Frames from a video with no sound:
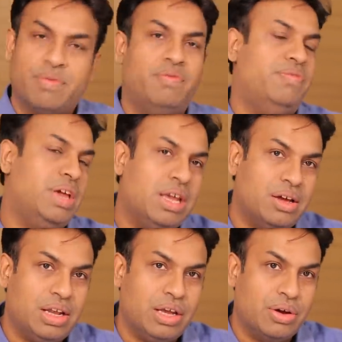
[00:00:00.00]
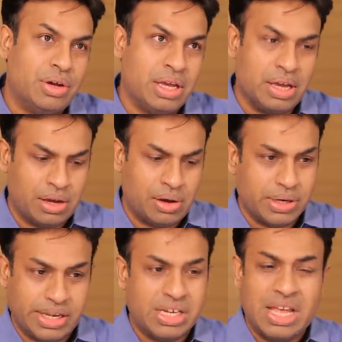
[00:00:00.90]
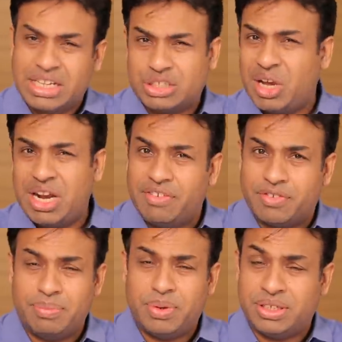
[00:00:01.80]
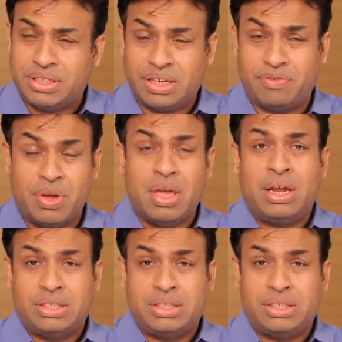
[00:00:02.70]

from very early on age. That's why I love computers.